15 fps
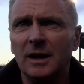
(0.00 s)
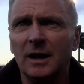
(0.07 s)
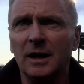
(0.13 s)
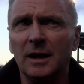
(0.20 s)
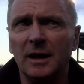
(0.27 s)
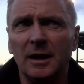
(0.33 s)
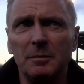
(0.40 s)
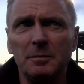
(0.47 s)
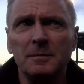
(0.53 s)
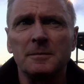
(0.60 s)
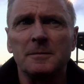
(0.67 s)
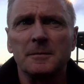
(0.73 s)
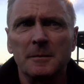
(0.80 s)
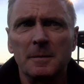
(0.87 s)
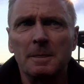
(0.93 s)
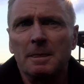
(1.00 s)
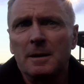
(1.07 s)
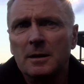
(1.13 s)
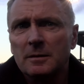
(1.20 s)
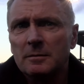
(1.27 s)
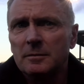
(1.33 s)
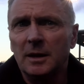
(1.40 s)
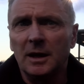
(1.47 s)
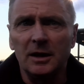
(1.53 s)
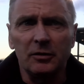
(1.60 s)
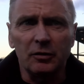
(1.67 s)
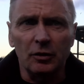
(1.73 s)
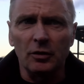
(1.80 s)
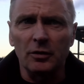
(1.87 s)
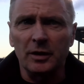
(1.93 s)

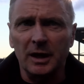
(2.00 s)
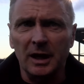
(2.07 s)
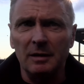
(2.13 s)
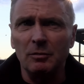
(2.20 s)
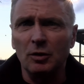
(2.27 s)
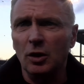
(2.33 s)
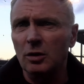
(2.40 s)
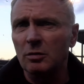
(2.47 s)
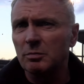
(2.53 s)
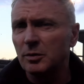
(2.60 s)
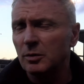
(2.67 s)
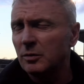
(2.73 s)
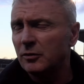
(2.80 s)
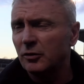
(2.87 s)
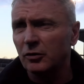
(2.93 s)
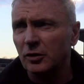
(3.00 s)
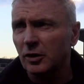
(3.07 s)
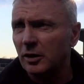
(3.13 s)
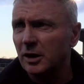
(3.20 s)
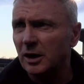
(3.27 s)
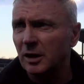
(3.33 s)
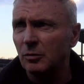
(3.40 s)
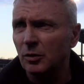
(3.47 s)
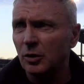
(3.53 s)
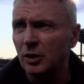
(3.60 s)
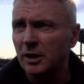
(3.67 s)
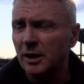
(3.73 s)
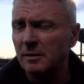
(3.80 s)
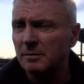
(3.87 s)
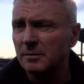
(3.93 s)
It's another game gone, but we've just got to keep
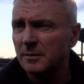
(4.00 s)
working.